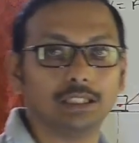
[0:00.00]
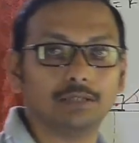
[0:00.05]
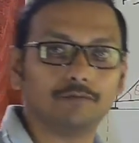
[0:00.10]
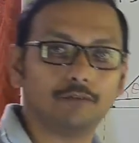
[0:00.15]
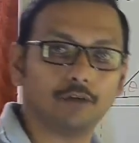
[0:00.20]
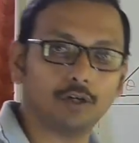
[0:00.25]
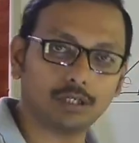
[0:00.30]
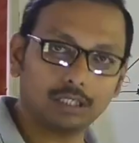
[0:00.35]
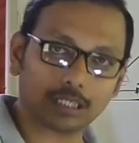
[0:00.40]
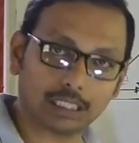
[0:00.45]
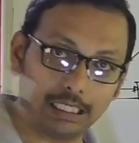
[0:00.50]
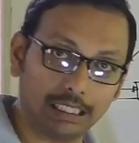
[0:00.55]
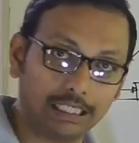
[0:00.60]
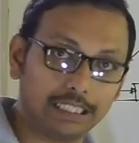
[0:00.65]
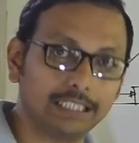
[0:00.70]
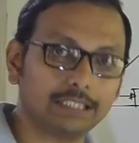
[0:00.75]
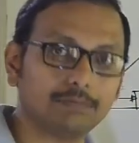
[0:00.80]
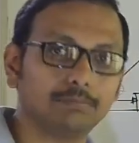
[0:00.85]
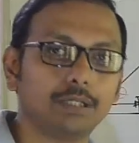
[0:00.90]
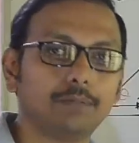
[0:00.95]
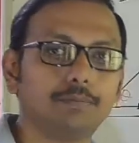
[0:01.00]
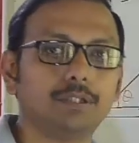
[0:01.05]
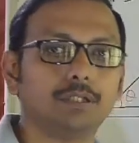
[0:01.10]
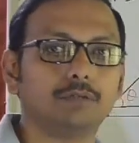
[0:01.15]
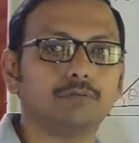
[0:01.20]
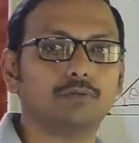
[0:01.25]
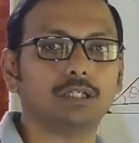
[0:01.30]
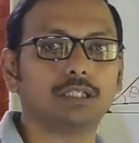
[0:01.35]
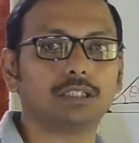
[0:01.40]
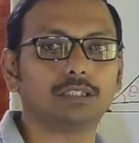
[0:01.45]
For a khali it may be the
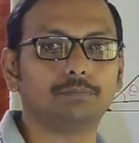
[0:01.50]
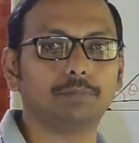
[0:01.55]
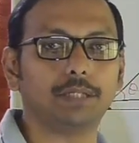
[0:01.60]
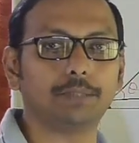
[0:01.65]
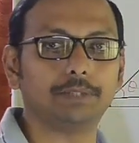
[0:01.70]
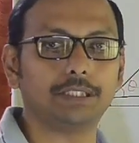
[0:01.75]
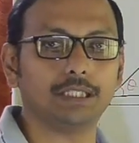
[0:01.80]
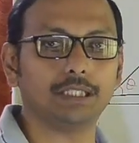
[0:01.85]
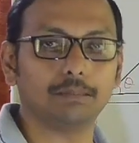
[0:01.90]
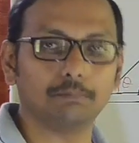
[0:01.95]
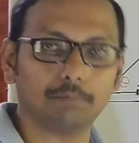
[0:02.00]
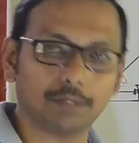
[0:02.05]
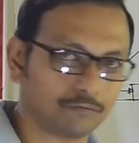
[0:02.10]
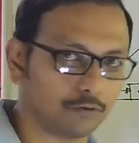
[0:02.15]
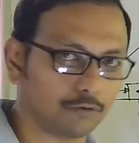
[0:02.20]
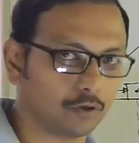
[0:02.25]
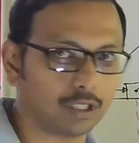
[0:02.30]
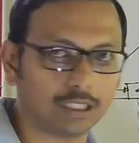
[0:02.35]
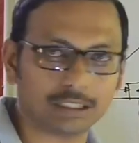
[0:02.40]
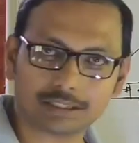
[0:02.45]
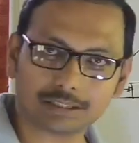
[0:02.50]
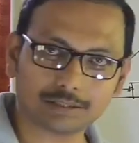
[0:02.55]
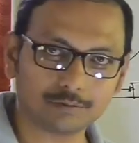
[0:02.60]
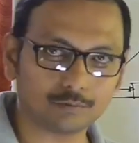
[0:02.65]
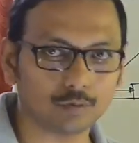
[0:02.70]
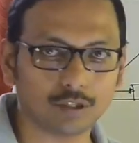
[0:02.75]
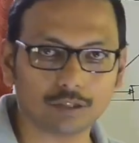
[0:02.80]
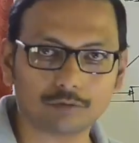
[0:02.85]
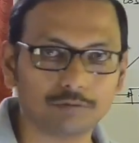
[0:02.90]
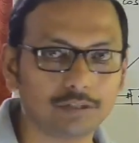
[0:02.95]
work may be done, but for us
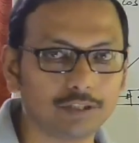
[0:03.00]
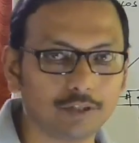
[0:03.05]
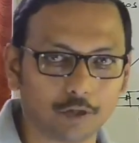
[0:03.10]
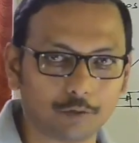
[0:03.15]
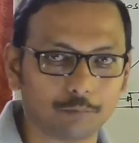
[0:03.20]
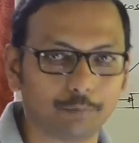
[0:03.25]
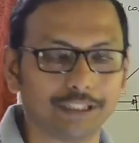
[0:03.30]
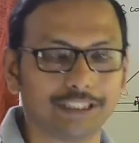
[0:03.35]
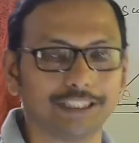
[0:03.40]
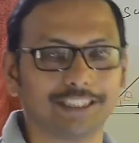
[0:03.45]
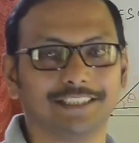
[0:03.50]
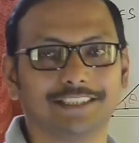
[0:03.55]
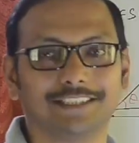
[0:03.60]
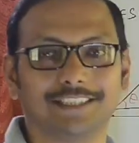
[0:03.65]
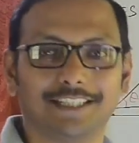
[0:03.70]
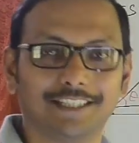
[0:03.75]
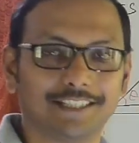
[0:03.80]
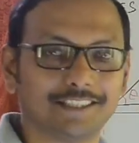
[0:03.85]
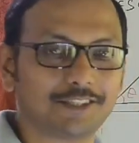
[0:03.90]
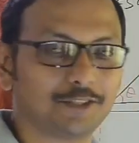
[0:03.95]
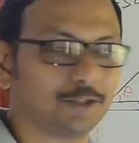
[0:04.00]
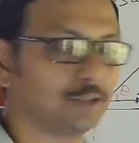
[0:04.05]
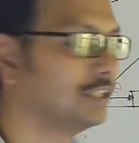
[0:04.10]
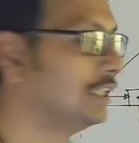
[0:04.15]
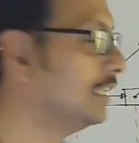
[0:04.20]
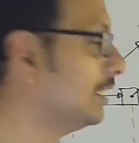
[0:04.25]
work will not be done. Understood?